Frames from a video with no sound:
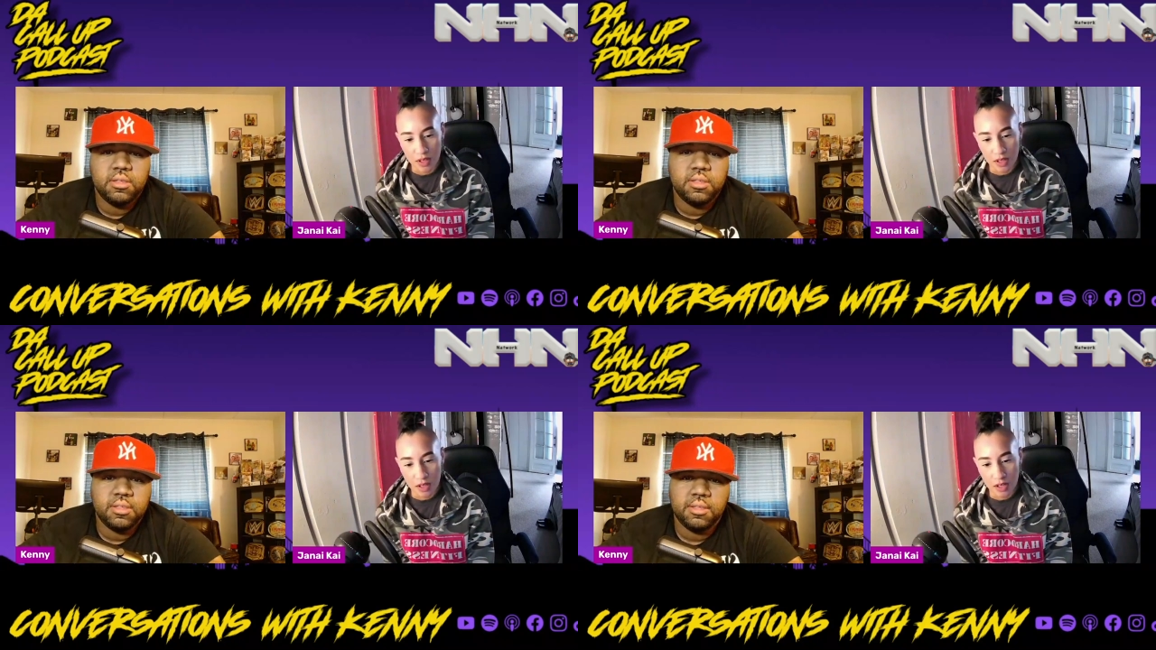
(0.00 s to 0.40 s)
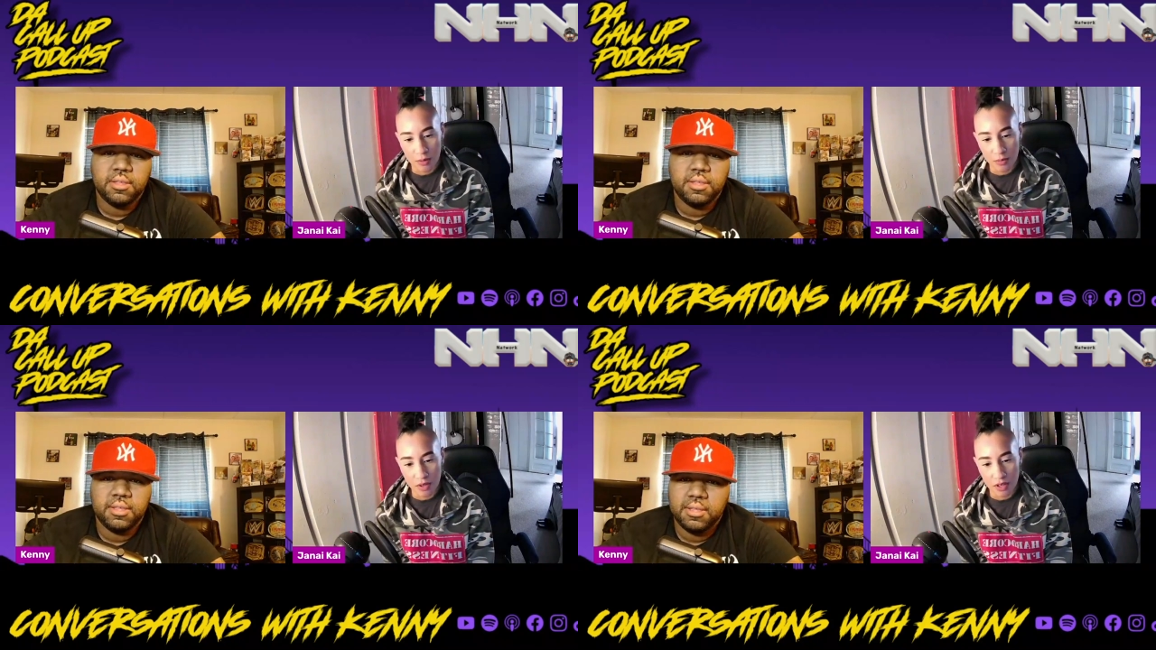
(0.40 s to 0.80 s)

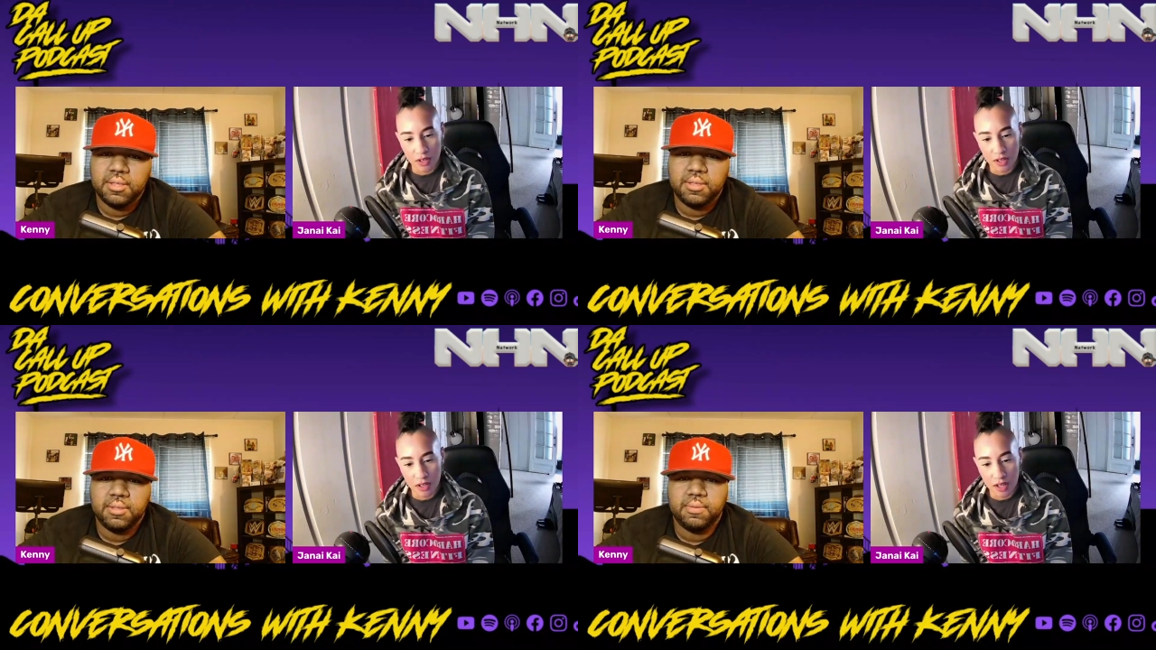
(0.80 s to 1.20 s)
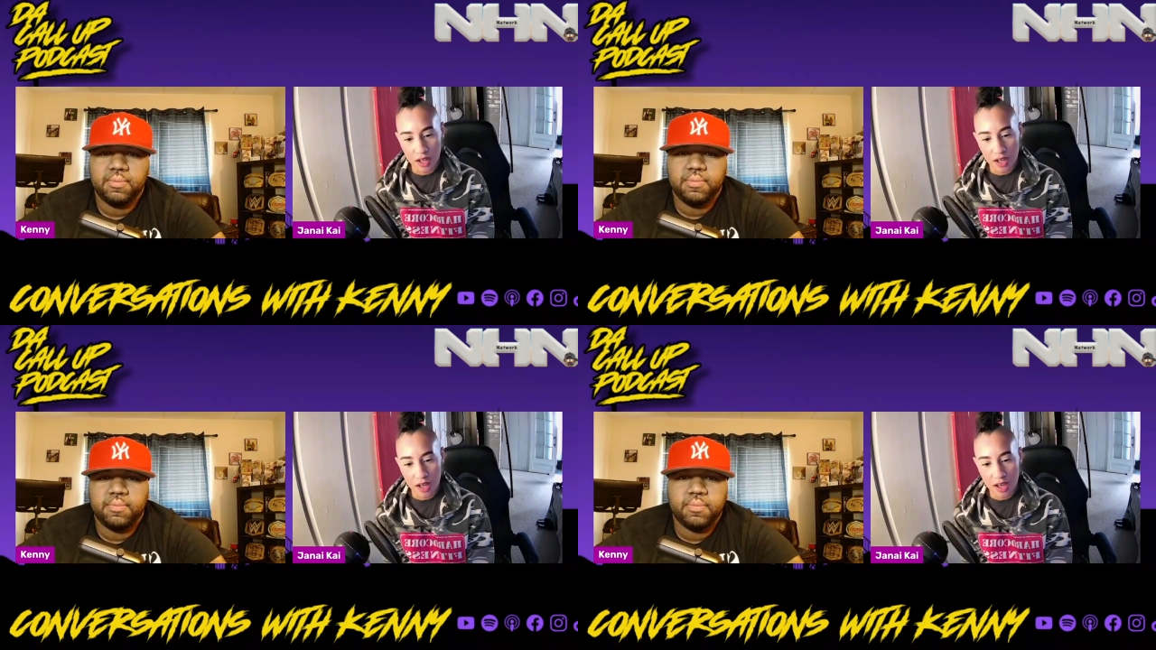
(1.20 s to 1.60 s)
Speaker 1: um
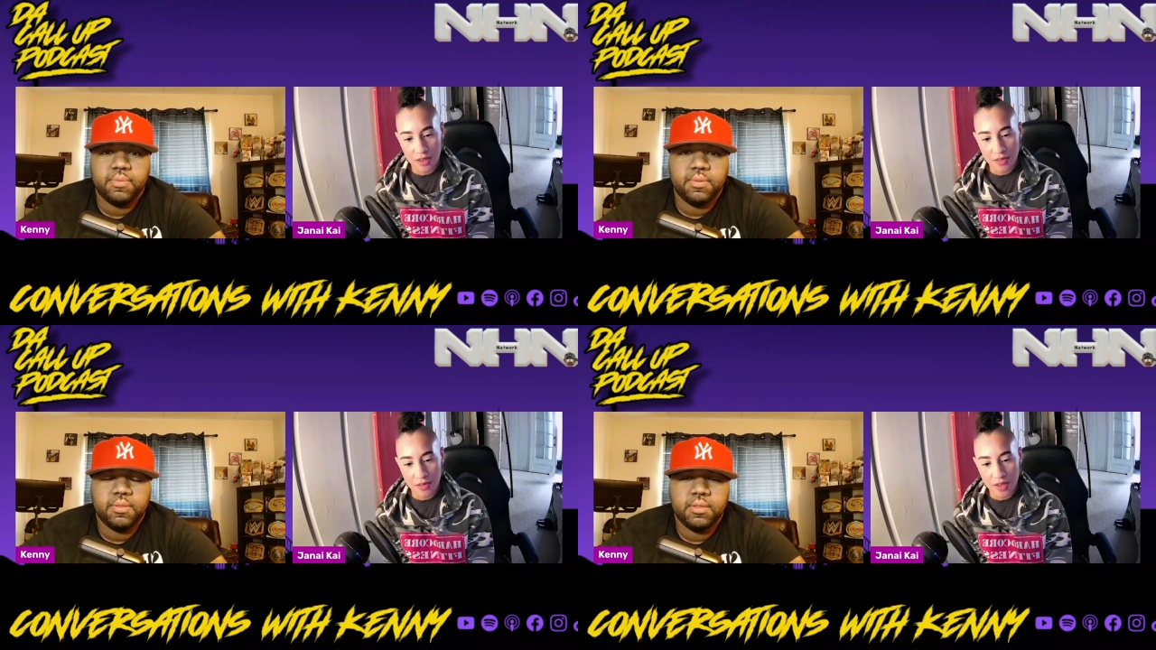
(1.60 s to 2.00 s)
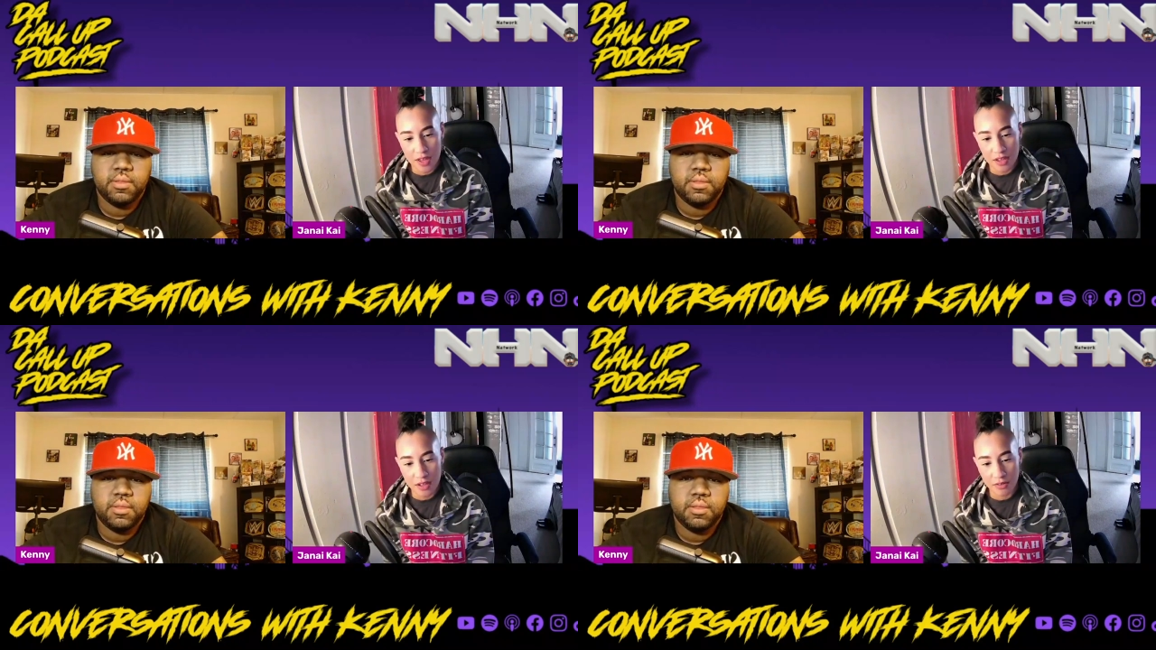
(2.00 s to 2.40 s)
i
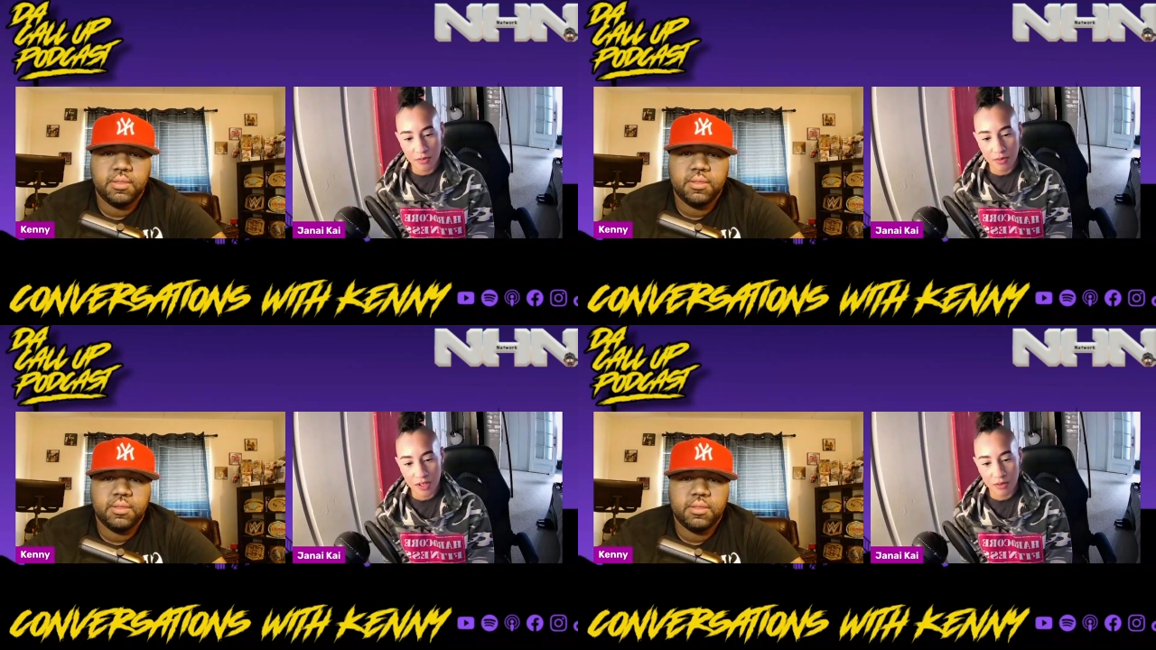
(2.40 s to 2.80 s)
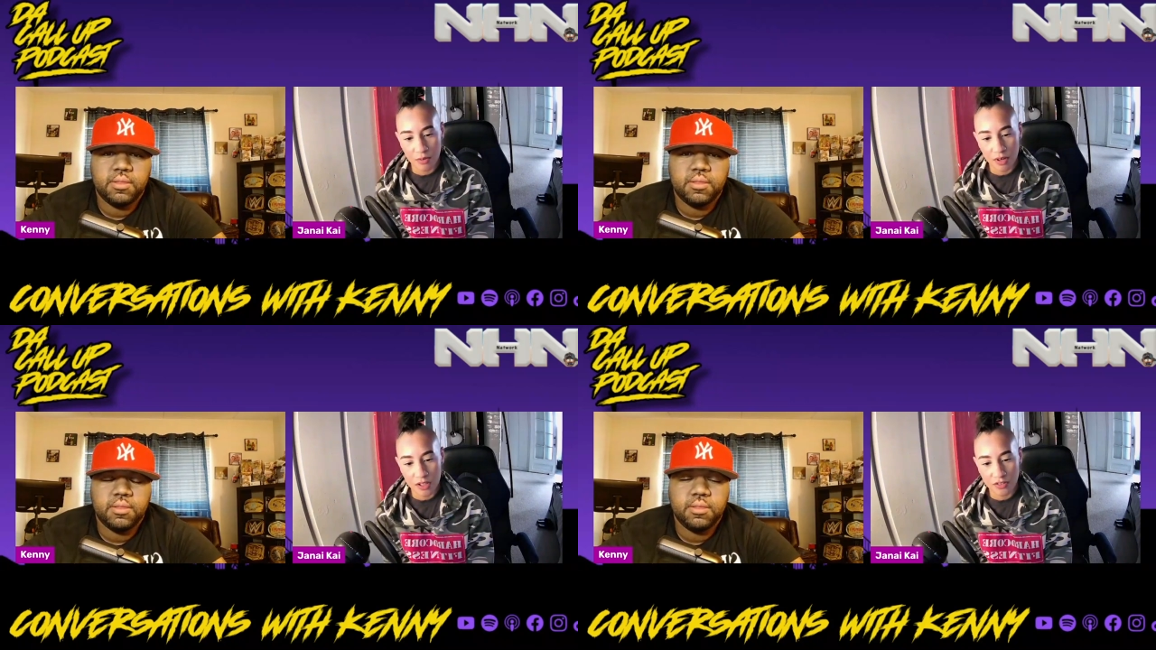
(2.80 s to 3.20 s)
think what it
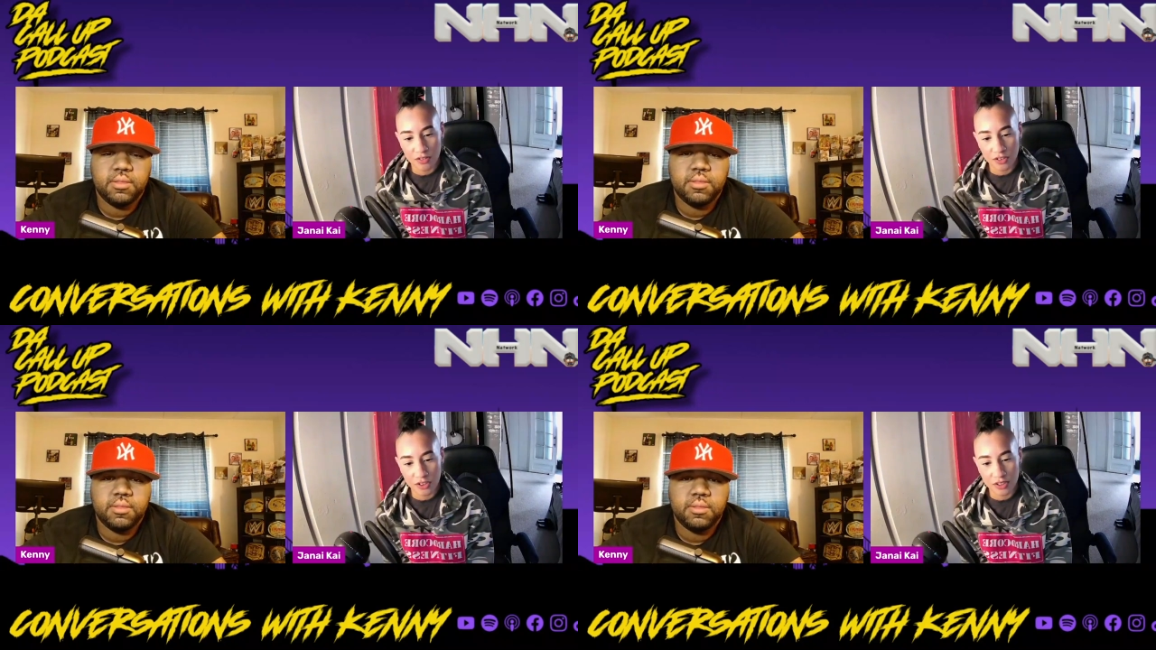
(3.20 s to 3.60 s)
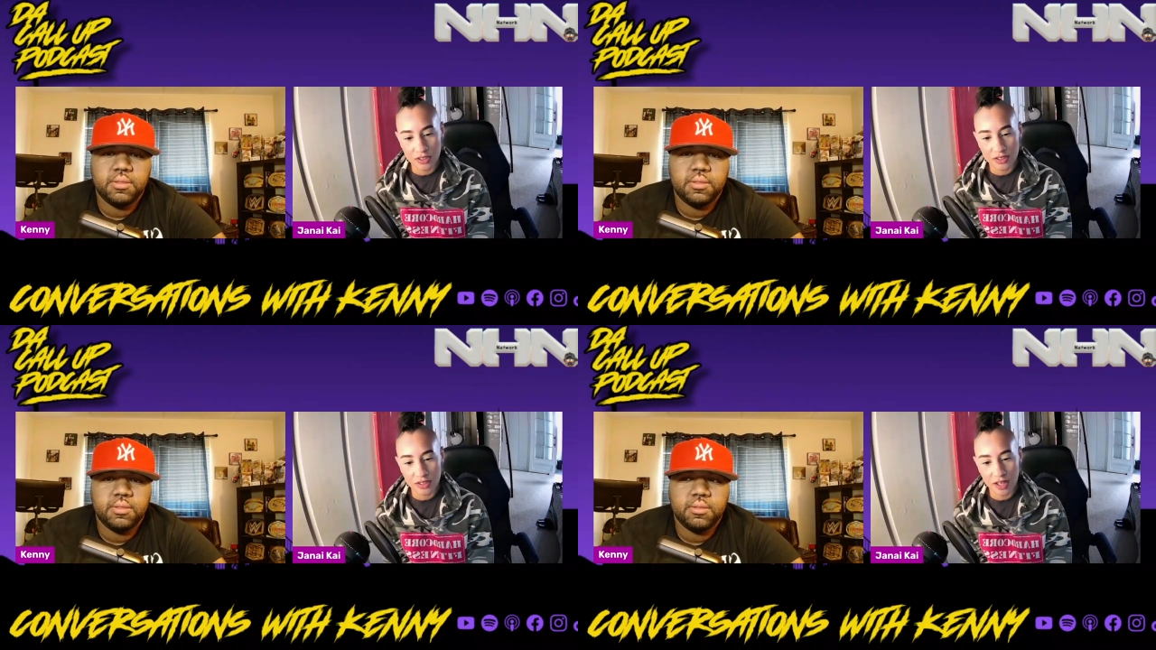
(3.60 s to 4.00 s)
was is
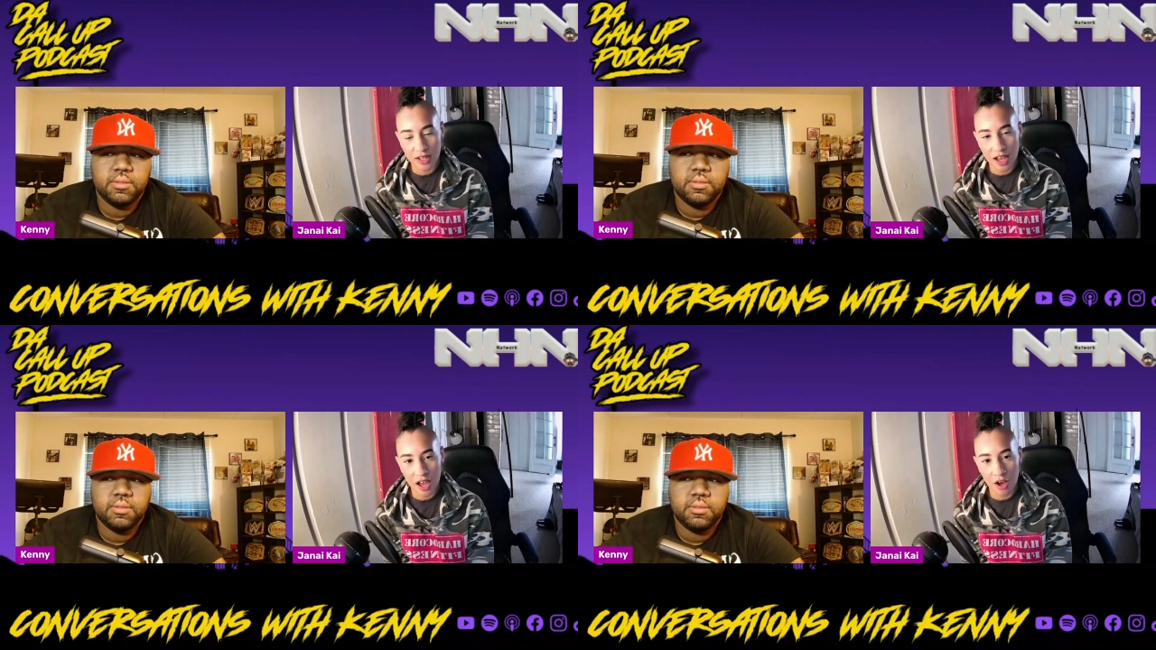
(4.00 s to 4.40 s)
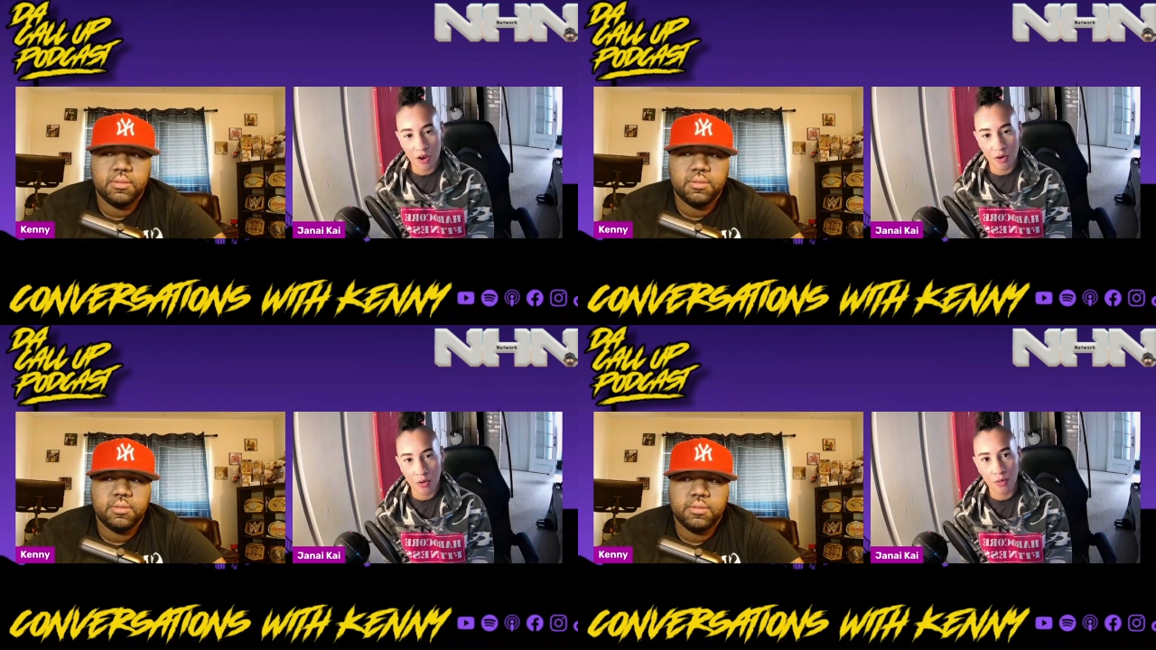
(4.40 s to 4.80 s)
just like
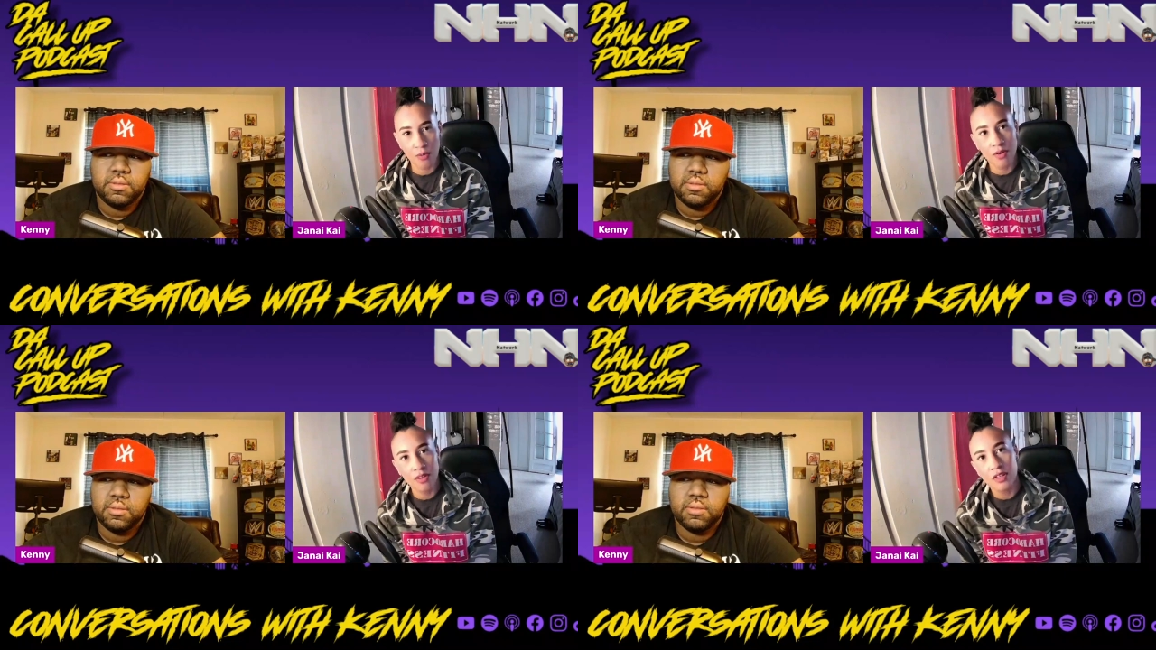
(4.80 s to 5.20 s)
how